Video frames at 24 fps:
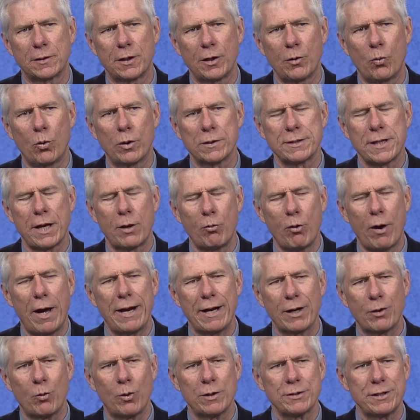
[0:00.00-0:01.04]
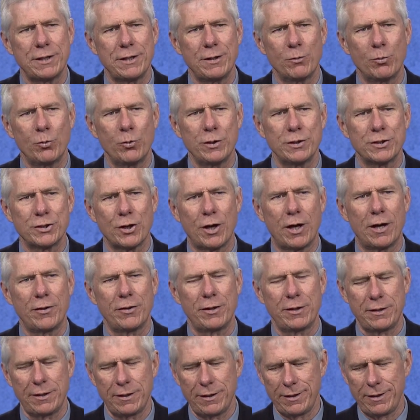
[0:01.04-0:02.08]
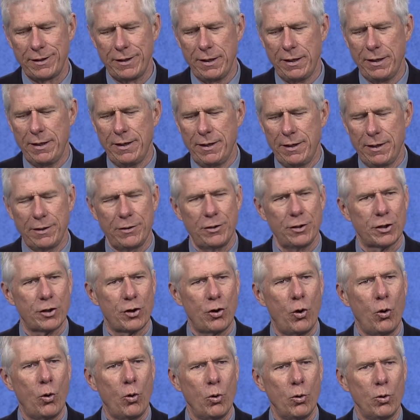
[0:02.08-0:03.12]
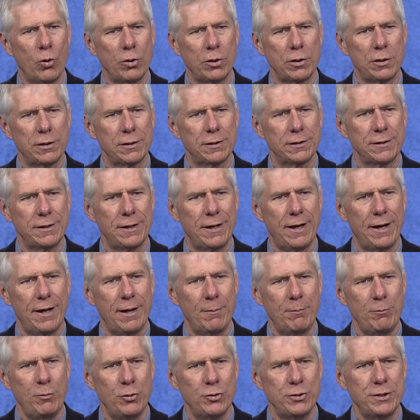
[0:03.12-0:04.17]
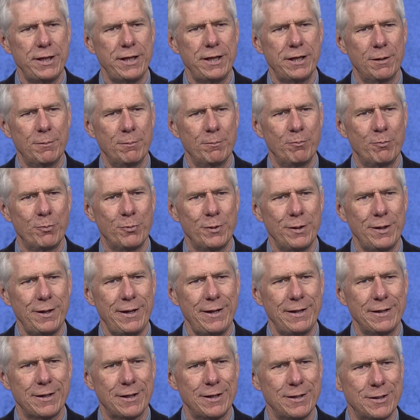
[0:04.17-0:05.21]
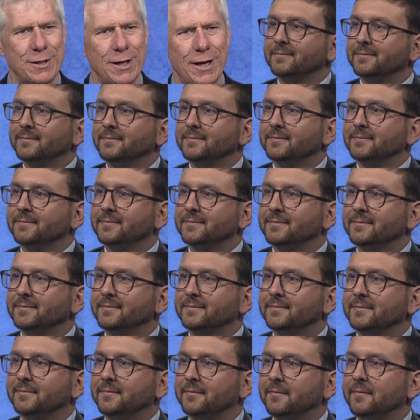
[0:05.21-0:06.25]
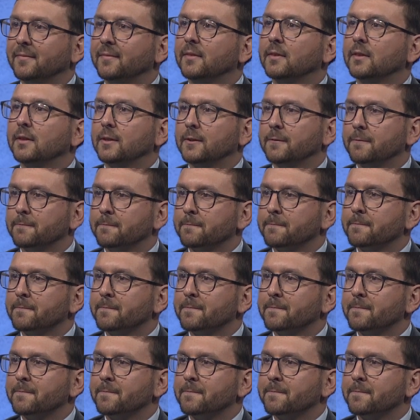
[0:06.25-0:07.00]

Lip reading: It was ironic, wasn't it, when we saw that the coal museum in Kentucky or West Virginia or whatever